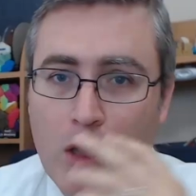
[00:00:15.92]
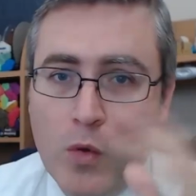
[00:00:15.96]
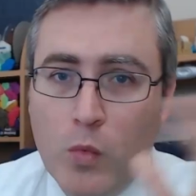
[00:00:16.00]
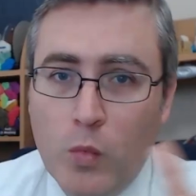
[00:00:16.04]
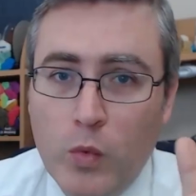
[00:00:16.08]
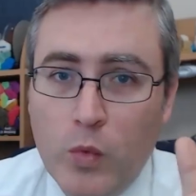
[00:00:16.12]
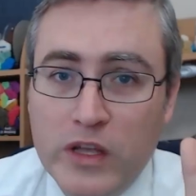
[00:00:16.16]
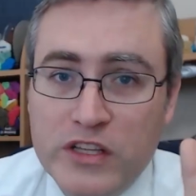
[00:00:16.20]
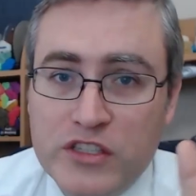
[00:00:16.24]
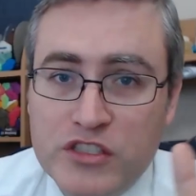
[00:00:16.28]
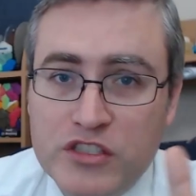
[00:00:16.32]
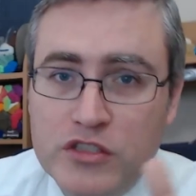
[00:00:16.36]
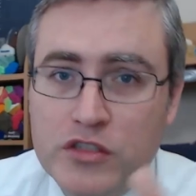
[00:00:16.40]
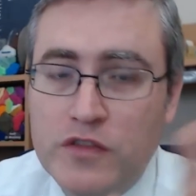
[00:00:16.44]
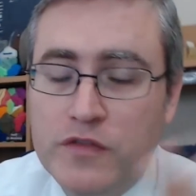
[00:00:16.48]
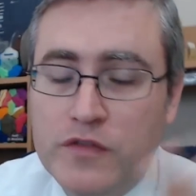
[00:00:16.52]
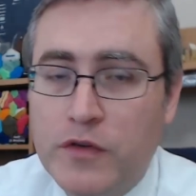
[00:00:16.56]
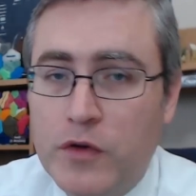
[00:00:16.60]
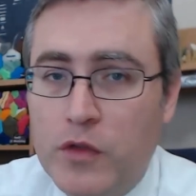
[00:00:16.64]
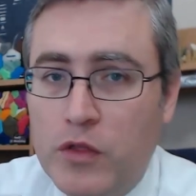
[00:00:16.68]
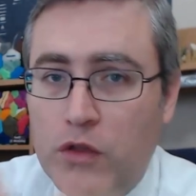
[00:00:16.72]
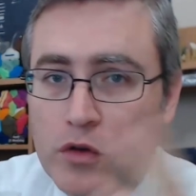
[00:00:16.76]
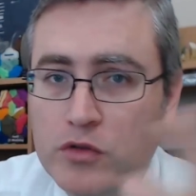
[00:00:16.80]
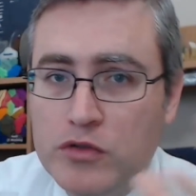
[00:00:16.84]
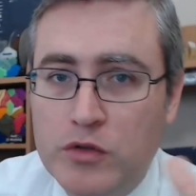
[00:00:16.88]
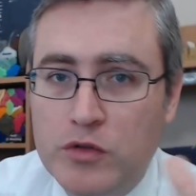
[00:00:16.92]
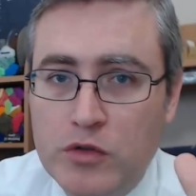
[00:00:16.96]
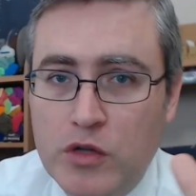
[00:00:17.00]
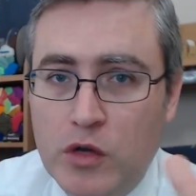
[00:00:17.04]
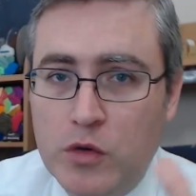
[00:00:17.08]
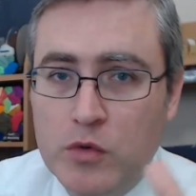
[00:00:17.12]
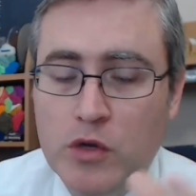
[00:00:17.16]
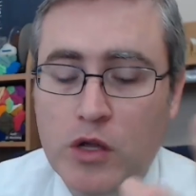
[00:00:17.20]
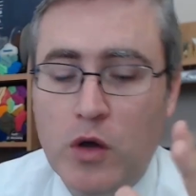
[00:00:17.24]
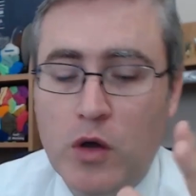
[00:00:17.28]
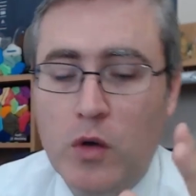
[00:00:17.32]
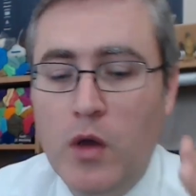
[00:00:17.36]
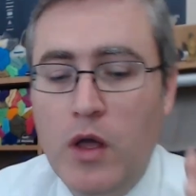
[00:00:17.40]
Which, for those who don't
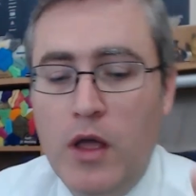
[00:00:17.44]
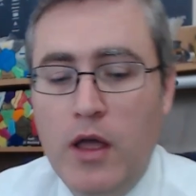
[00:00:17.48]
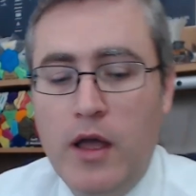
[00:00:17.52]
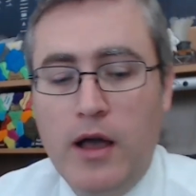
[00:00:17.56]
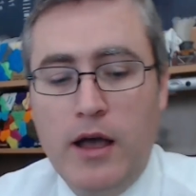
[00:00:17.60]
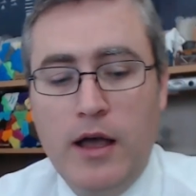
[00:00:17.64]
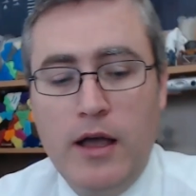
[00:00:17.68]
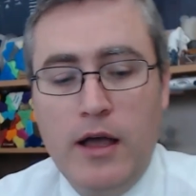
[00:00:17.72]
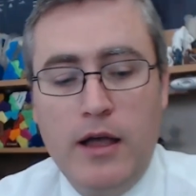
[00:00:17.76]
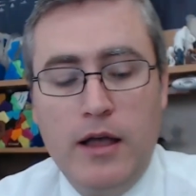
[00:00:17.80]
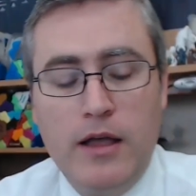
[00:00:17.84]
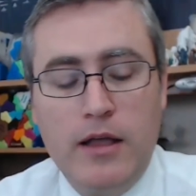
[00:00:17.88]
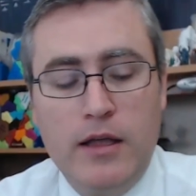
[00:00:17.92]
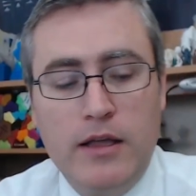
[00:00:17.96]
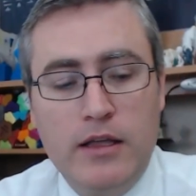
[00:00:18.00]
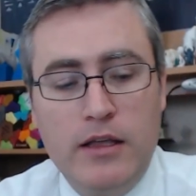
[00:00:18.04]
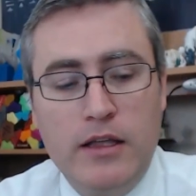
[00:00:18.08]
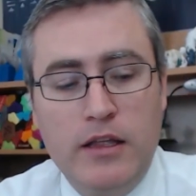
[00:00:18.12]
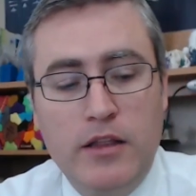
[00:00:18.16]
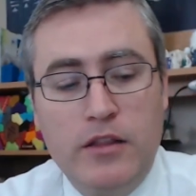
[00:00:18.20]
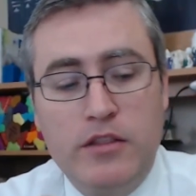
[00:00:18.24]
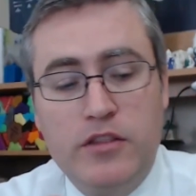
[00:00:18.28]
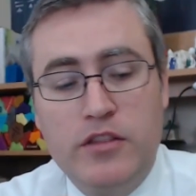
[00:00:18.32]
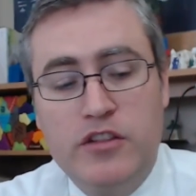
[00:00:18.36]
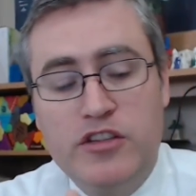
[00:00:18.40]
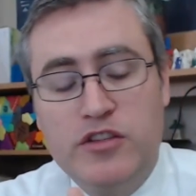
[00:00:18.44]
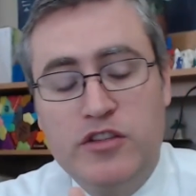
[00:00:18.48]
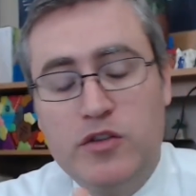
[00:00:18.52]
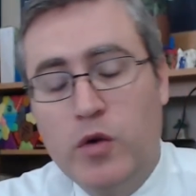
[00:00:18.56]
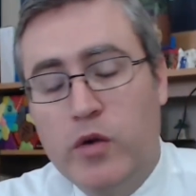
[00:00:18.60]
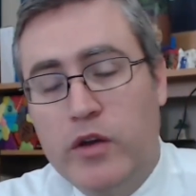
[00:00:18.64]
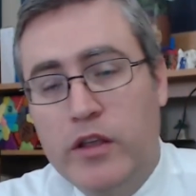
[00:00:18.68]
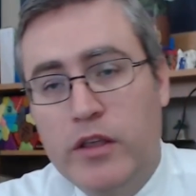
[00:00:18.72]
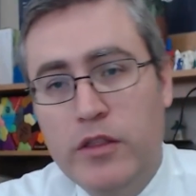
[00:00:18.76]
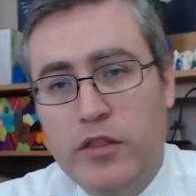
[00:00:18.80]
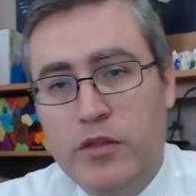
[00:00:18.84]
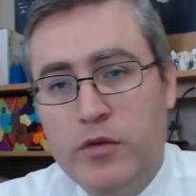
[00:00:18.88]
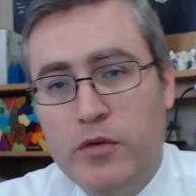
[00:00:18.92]
know, uh, a
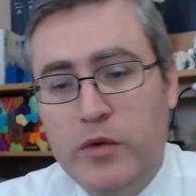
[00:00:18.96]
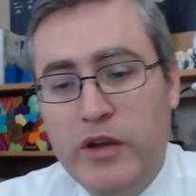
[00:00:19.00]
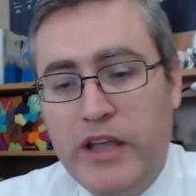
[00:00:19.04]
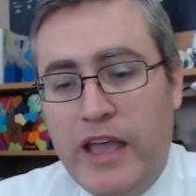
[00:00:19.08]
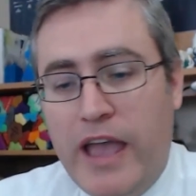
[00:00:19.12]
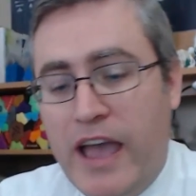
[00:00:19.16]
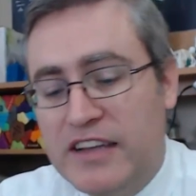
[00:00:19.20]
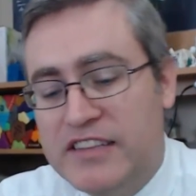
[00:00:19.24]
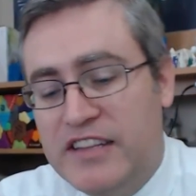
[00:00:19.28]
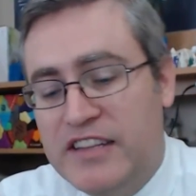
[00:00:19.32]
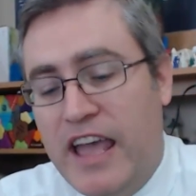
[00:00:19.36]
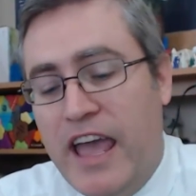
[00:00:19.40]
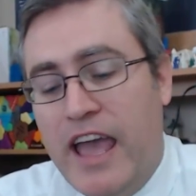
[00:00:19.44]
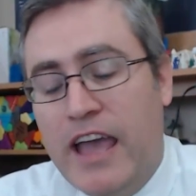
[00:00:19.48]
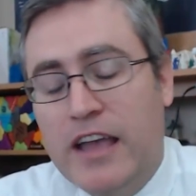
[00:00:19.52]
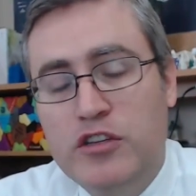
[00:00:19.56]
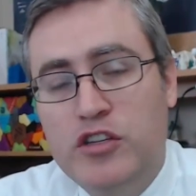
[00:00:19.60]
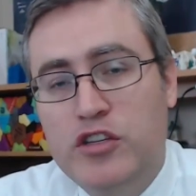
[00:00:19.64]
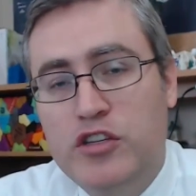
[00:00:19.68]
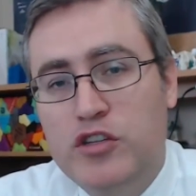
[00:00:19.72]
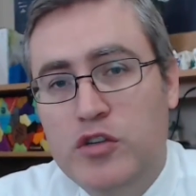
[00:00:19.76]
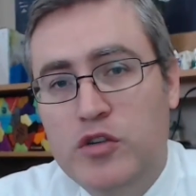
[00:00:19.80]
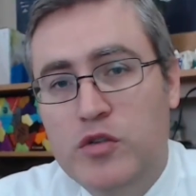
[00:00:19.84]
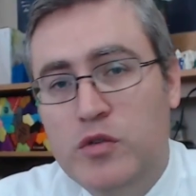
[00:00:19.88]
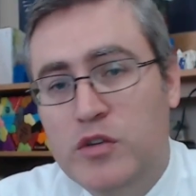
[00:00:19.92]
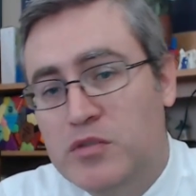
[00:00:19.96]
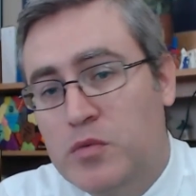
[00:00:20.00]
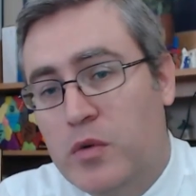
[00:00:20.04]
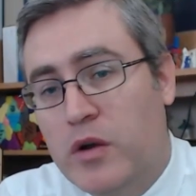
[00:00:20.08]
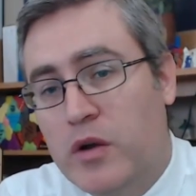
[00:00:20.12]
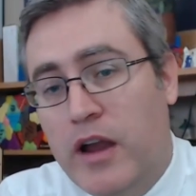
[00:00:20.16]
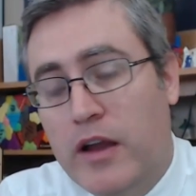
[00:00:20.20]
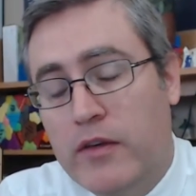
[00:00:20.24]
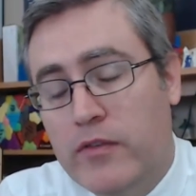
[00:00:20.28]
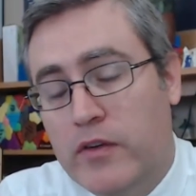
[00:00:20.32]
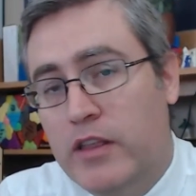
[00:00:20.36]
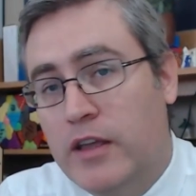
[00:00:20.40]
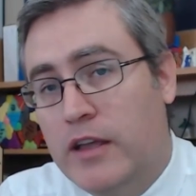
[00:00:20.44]
story in three acts, Act Two is where
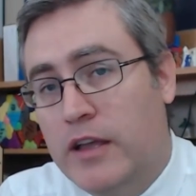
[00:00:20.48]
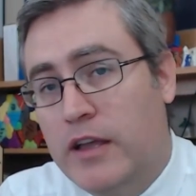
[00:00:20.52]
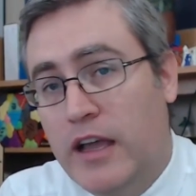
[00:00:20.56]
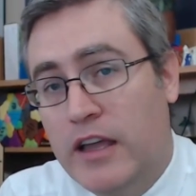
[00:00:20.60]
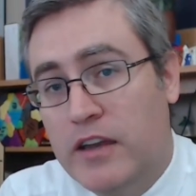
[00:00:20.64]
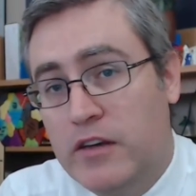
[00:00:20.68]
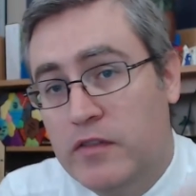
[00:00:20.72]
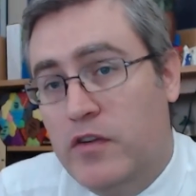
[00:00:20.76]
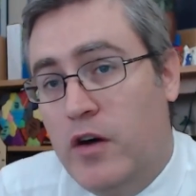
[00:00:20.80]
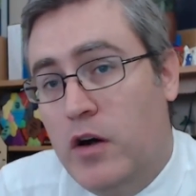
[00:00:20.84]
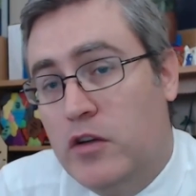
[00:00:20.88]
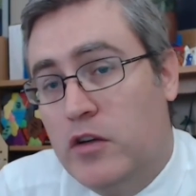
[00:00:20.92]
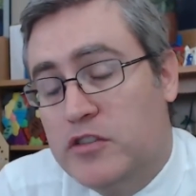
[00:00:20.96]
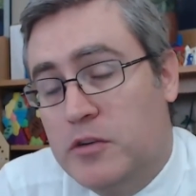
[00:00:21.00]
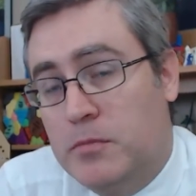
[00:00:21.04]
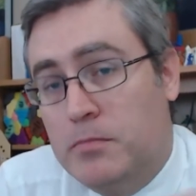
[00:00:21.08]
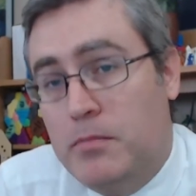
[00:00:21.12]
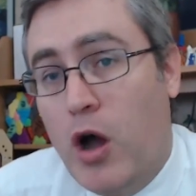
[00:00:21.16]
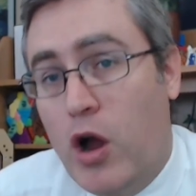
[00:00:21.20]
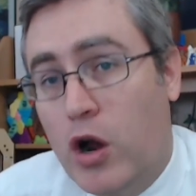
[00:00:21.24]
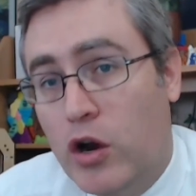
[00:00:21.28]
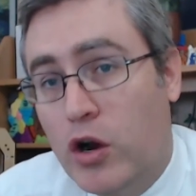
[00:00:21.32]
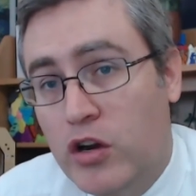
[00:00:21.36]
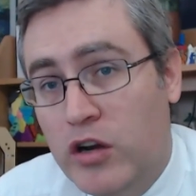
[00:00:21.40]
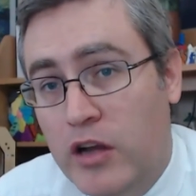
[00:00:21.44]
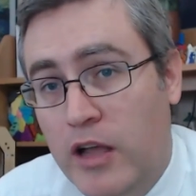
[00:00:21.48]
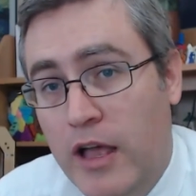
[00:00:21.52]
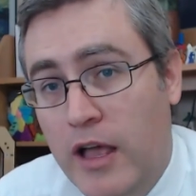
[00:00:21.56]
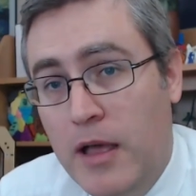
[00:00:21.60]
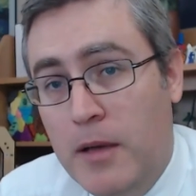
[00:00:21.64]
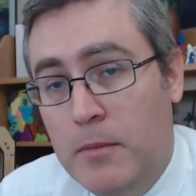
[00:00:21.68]
everything kind of falls apart,